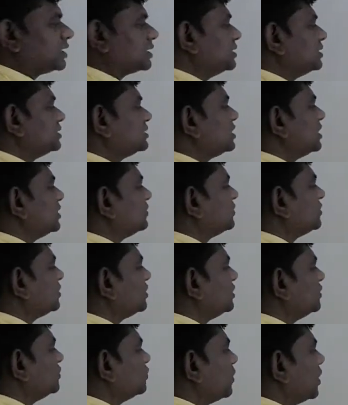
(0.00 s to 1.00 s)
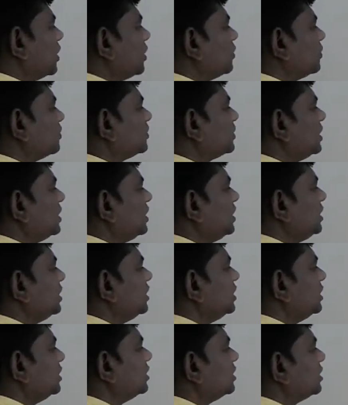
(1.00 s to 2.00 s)
bar s, answer is y of
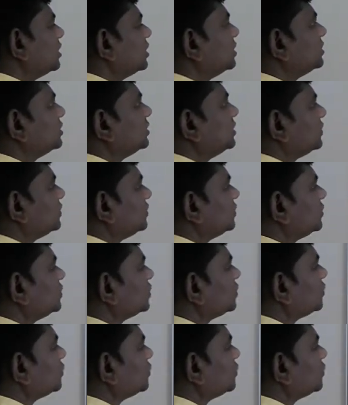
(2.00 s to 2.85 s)
t. This is